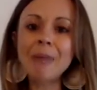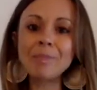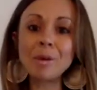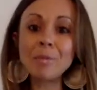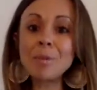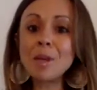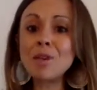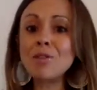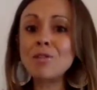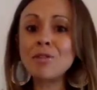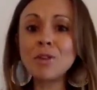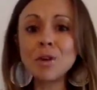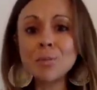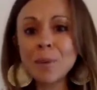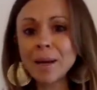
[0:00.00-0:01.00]
it will make you
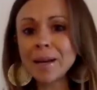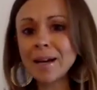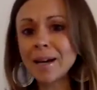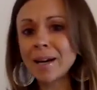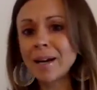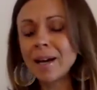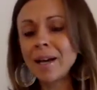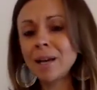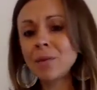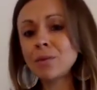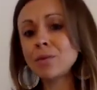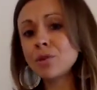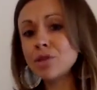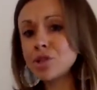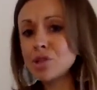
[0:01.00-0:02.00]
feel better, it
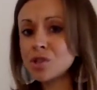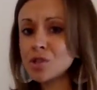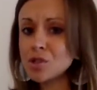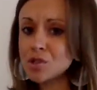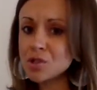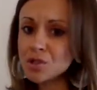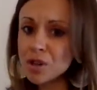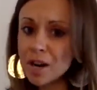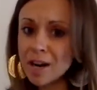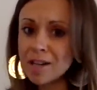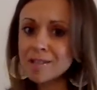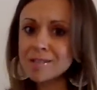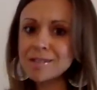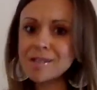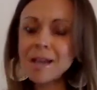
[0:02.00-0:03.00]
will reduce your
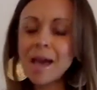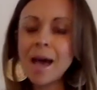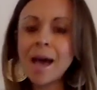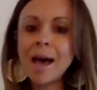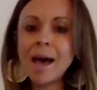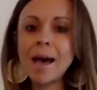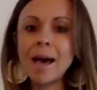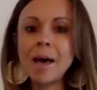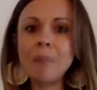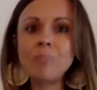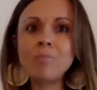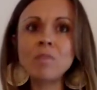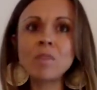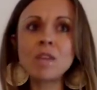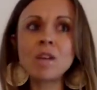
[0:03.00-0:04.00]
stress.
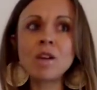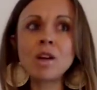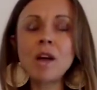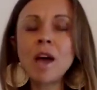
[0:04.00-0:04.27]
They don't